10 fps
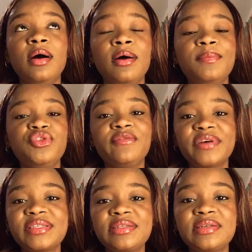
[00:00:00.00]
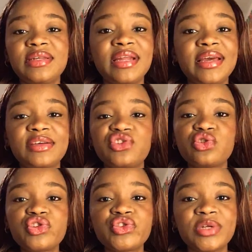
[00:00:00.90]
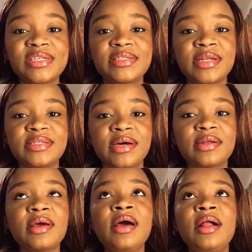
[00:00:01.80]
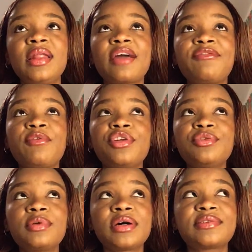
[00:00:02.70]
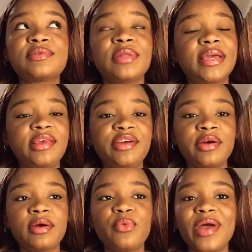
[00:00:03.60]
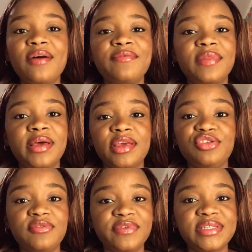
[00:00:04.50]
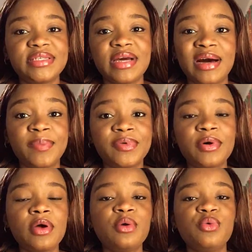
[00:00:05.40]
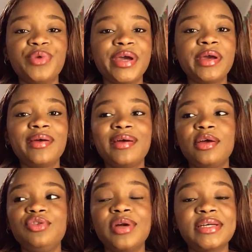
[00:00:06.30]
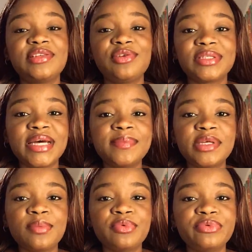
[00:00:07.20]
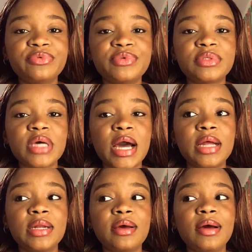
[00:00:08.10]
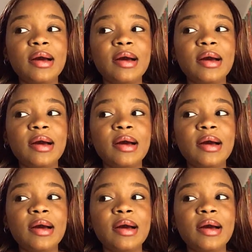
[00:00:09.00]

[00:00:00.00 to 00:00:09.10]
university, they're like so student centered. Like for Newcastle, like here, we have like a university app where you can see your timetables, and